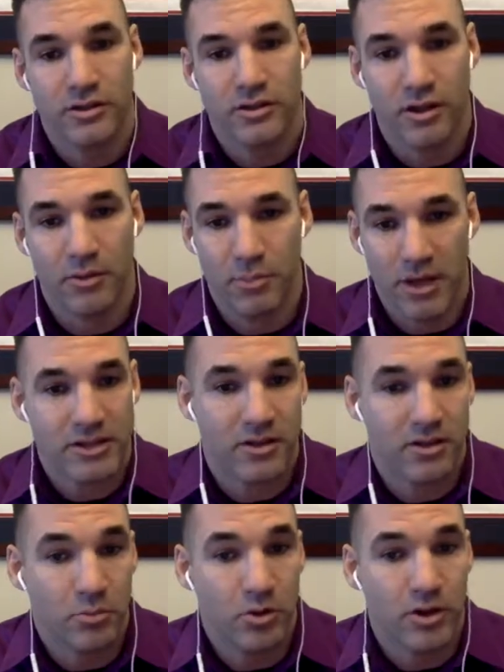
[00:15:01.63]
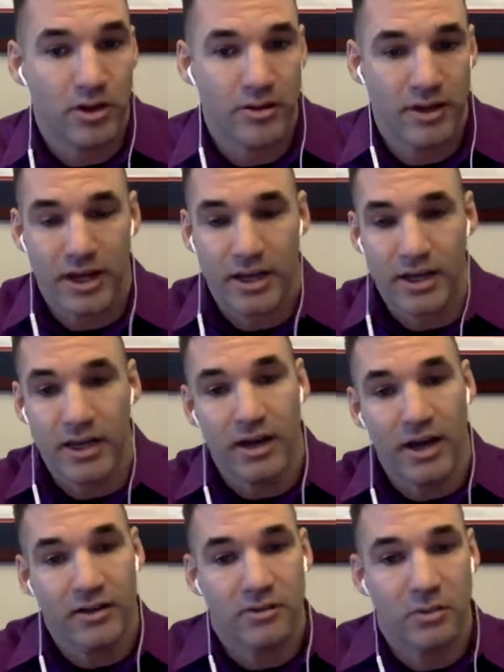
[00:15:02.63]
a best-selling book, and then I could get
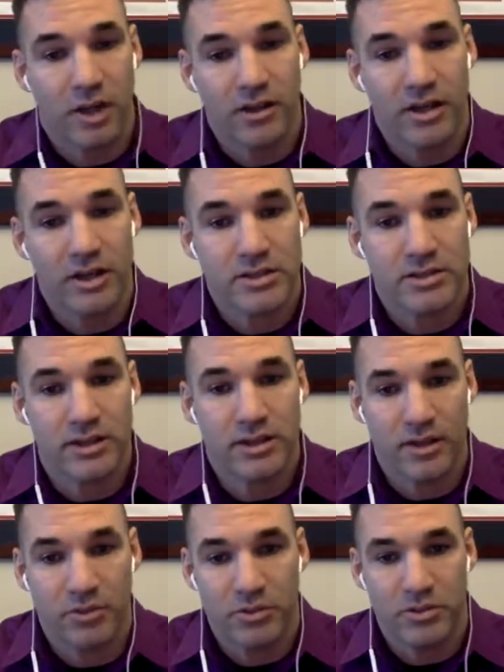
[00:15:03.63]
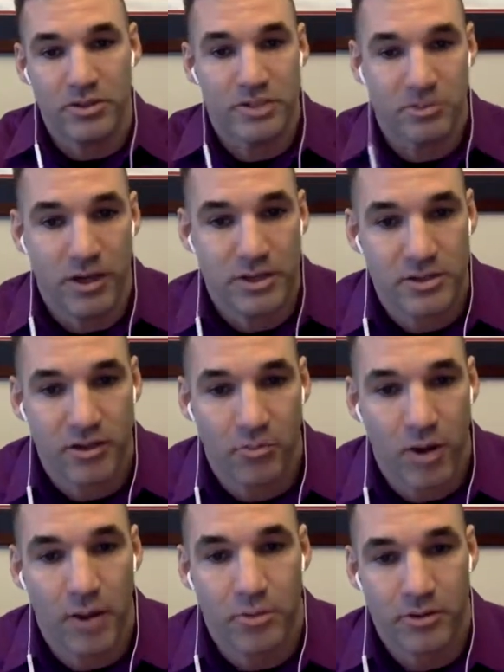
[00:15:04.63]
it out to my list and then position myself
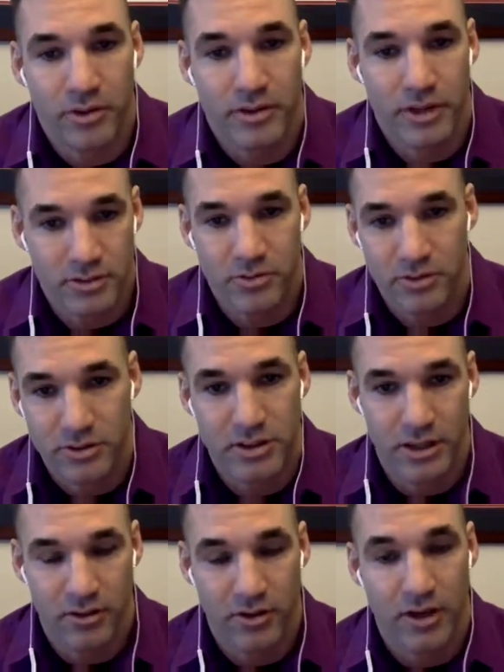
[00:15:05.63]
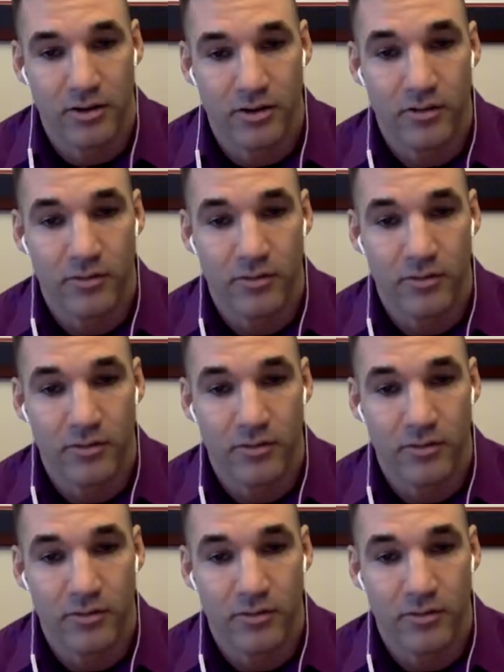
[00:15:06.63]
properly. That's what you're saying, right?